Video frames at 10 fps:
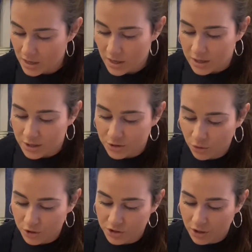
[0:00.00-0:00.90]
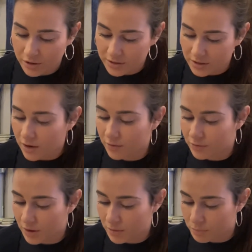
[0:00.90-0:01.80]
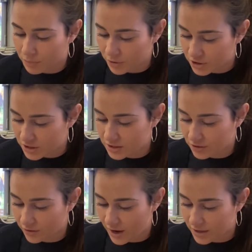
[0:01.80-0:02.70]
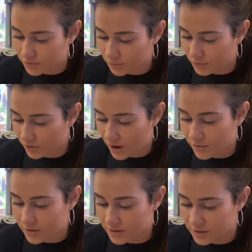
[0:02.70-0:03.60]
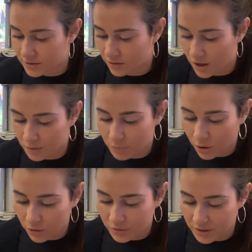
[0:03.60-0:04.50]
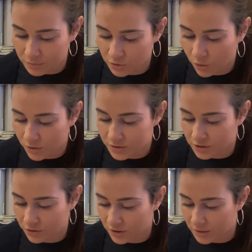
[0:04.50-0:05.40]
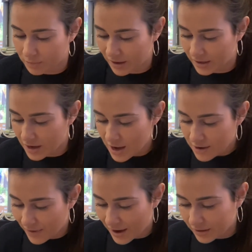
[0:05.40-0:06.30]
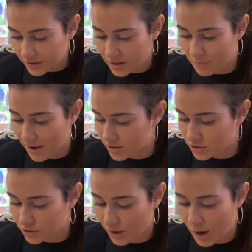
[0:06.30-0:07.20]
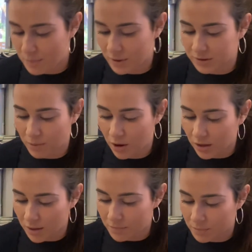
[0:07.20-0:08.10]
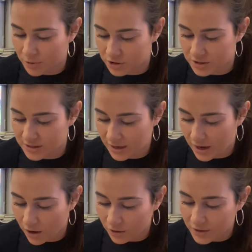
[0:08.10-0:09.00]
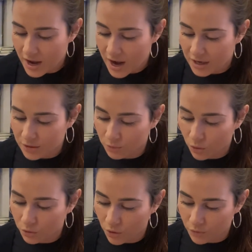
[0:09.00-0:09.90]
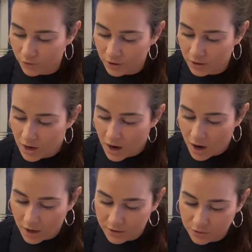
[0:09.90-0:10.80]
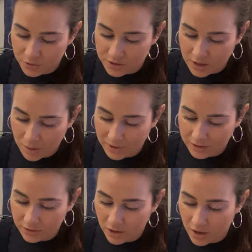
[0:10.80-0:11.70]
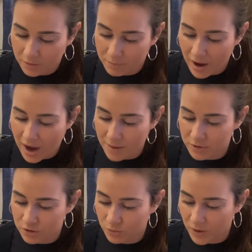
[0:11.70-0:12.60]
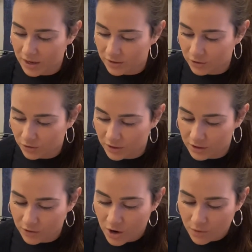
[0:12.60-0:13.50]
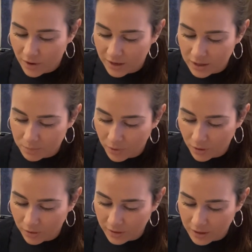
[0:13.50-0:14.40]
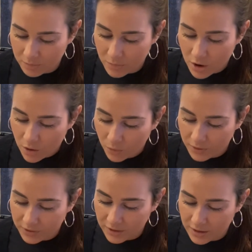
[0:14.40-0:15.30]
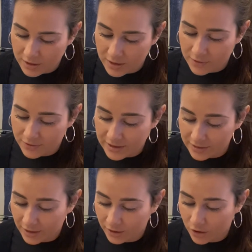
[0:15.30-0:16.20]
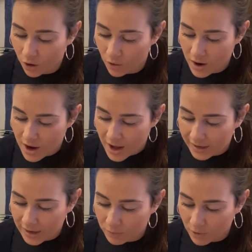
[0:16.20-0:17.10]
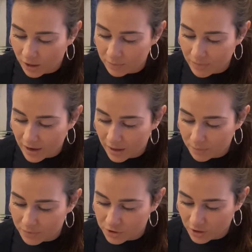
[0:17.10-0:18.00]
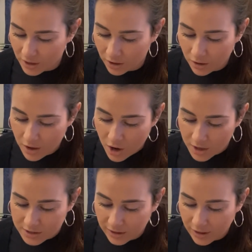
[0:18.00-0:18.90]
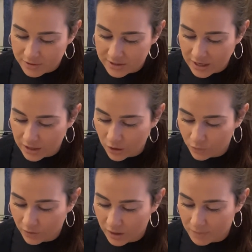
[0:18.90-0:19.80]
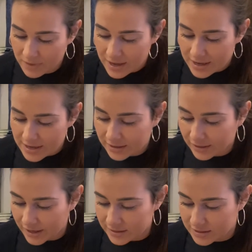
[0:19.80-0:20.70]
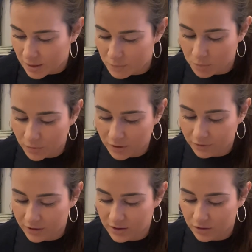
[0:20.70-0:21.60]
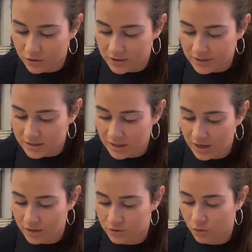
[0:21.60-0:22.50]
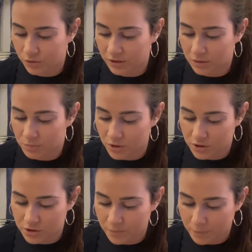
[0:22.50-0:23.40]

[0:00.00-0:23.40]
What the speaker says: He tore chunks of bushes and grass from the ground as the log pulled him towards the creek bank. Finally, he managed to grab a small clump of bushes that held, and he rolled over onto his stomach. The log bobbed and swayed in the creek, ready to pull him with it if he could let go. I came running back up the trail until I was standing over him. He glanced at me briefly, then looked at his hands holding the bush.